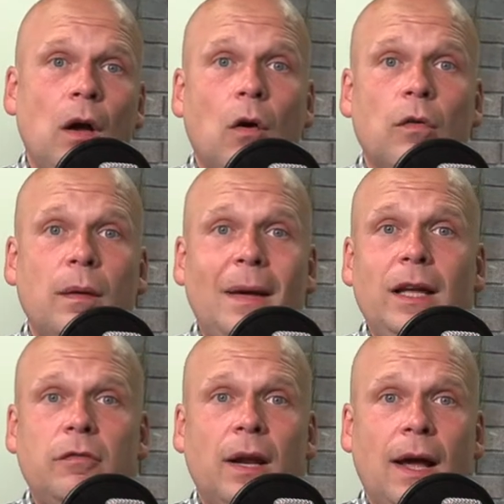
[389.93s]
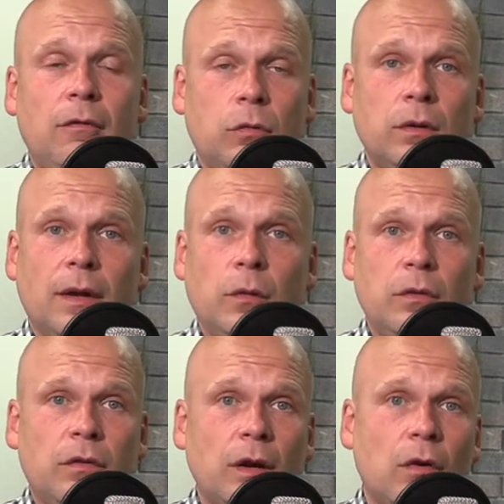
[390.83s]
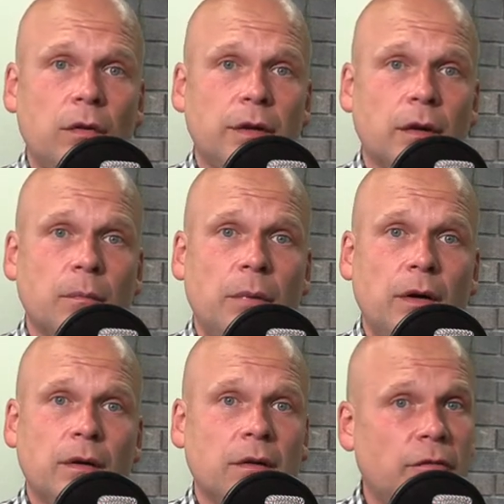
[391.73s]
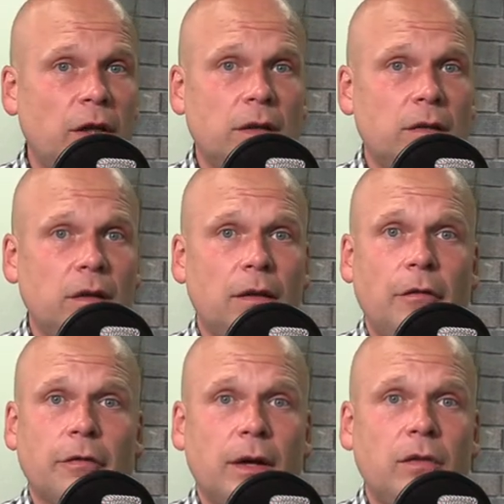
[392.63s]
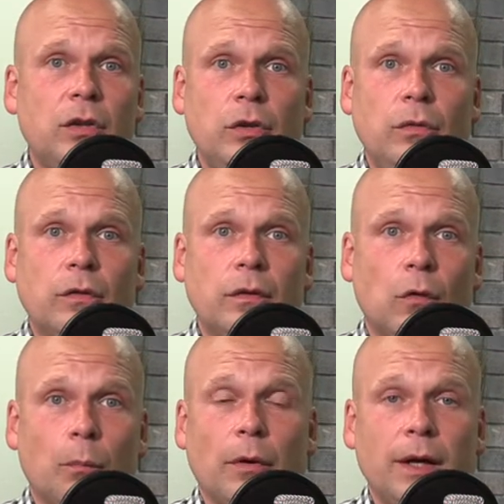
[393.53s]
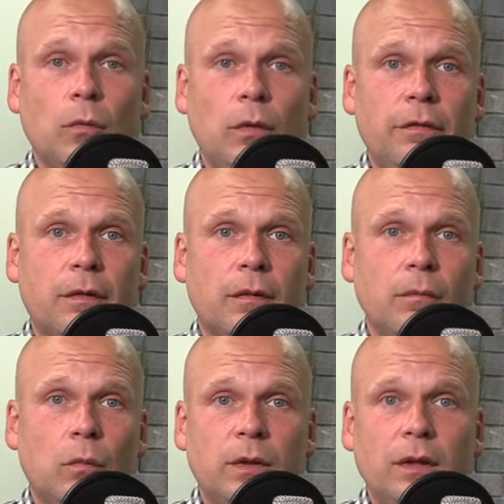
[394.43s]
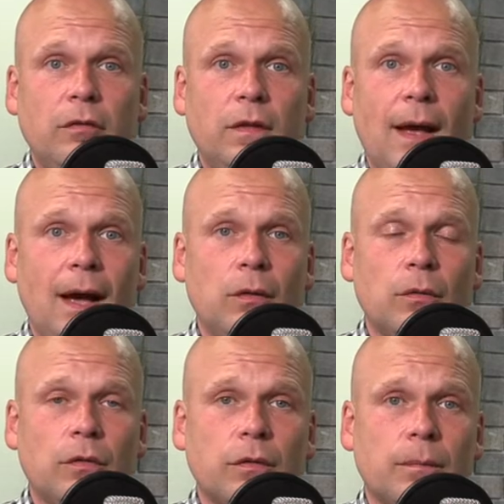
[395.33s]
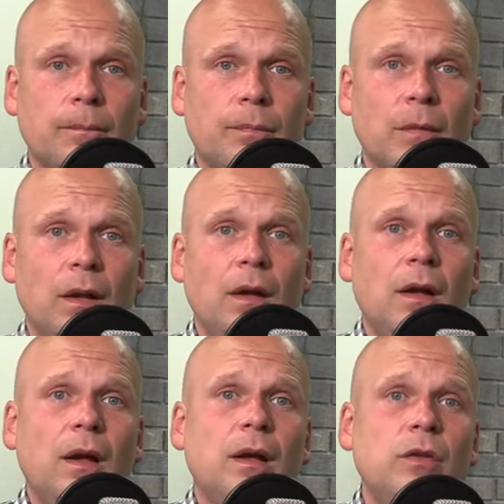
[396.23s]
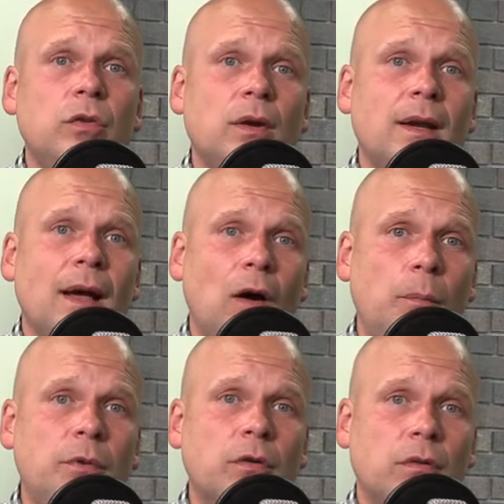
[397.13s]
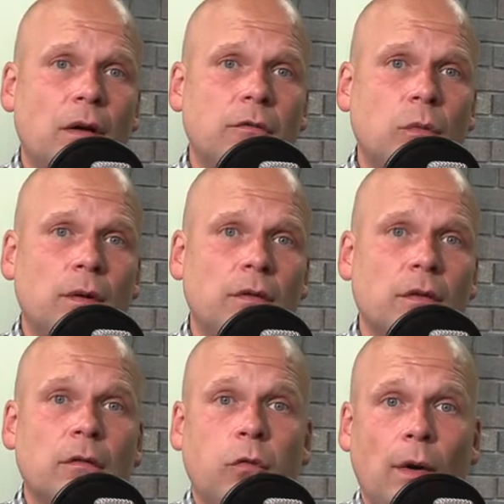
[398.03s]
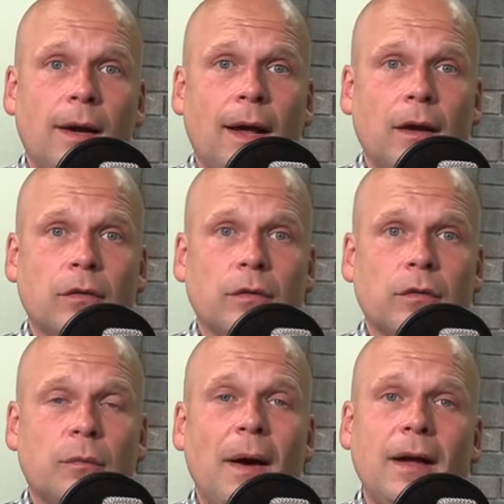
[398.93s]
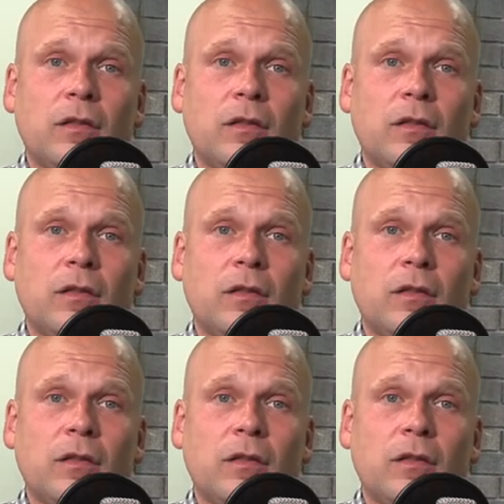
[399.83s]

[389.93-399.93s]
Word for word: Or they may even have one, like we said earlier, but conveniently they forget to use it or bring it with them when leaving the house. You can help your loved ones avoid hazards by